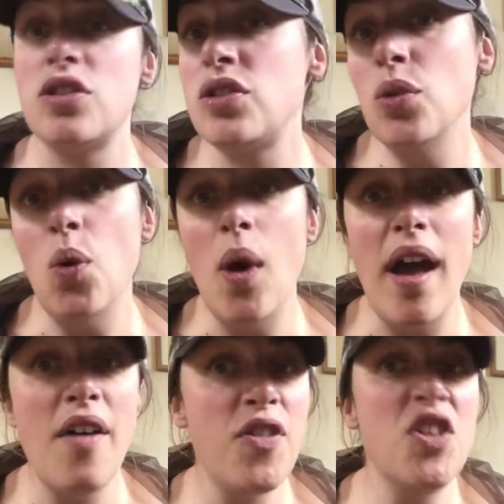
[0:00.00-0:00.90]
So
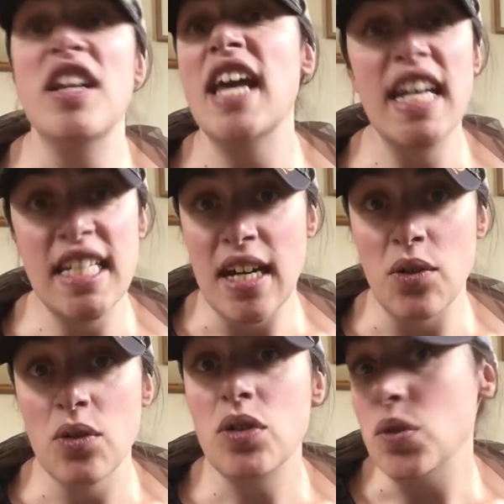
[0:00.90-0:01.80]
if you're in any
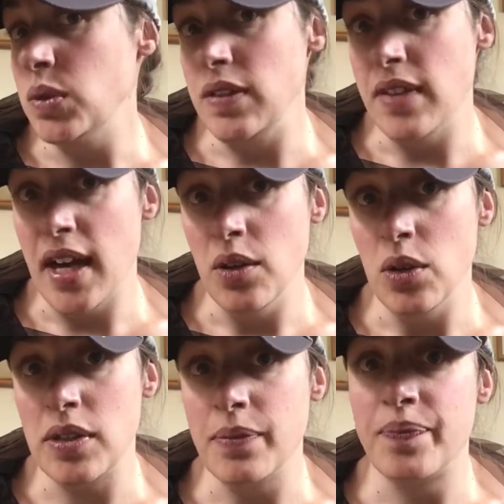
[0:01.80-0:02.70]
doubt, don't leave the
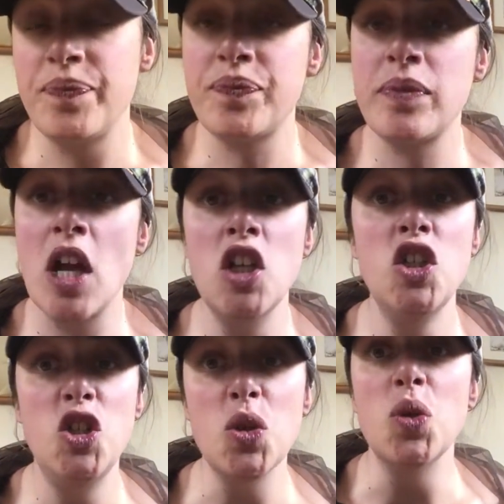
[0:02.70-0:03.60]
house.
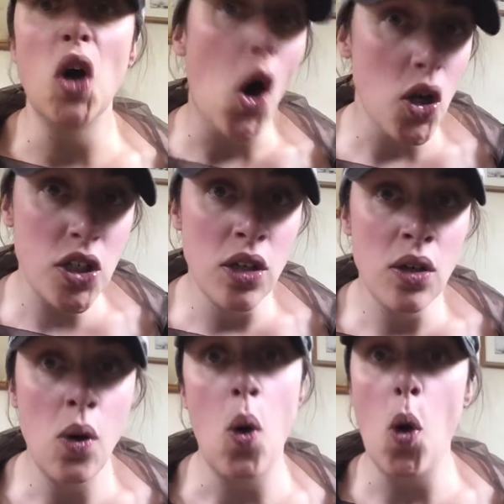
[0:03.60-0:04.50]
Do not
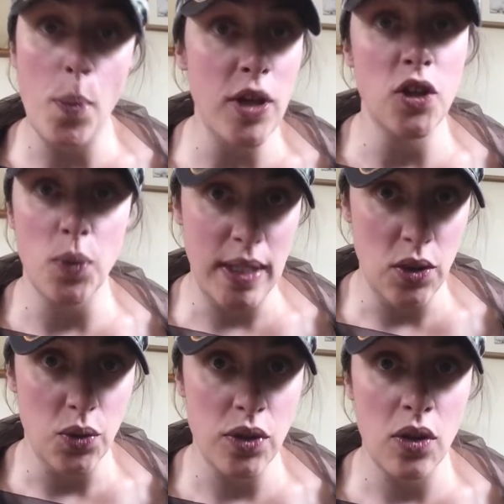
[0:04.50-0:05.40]
open your
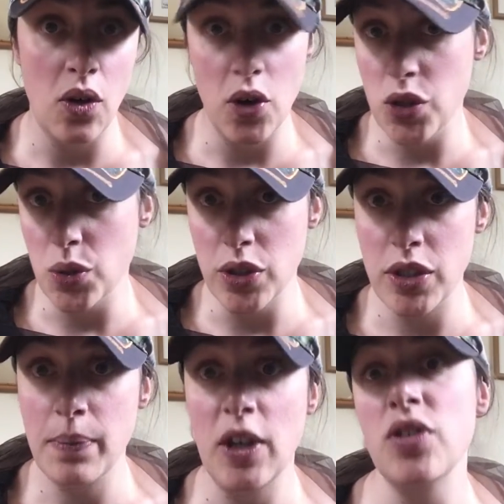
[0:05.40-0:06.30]
windows or
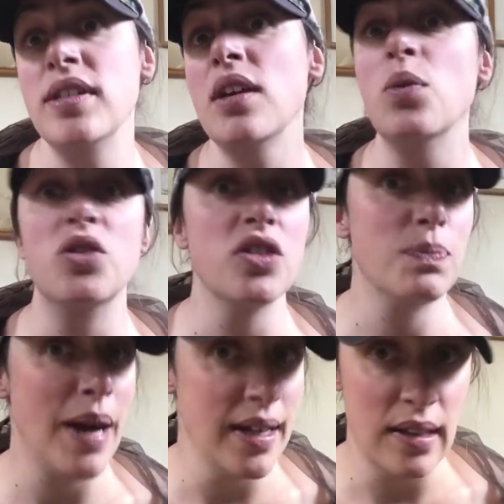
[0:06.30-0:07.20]
doors because they will
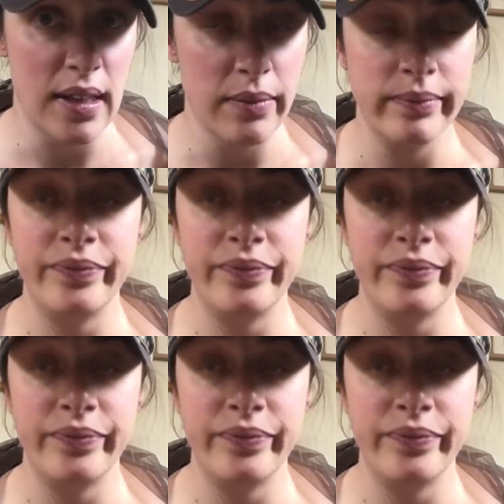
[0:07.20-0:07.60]
just pile in.